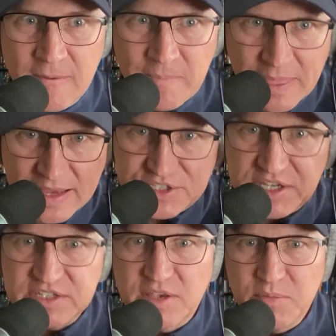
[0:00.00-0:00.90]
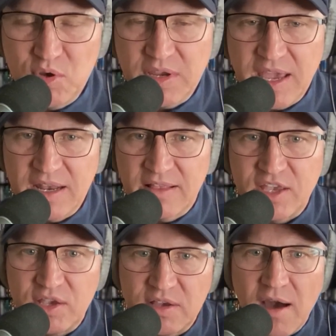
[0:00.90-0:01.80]
like she is communicating
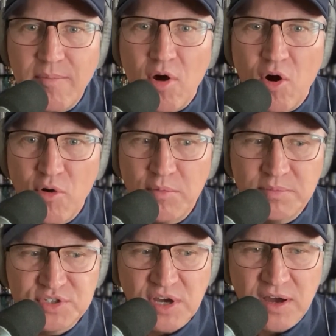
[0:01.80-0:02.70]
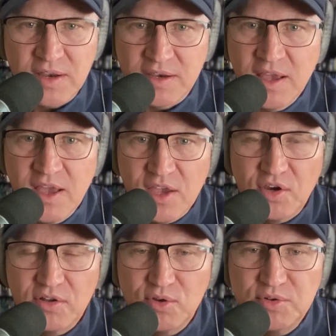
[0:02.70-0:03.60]
like, come home, John,
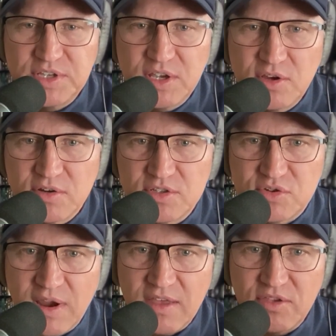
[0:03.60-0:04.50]
you're losing your strength.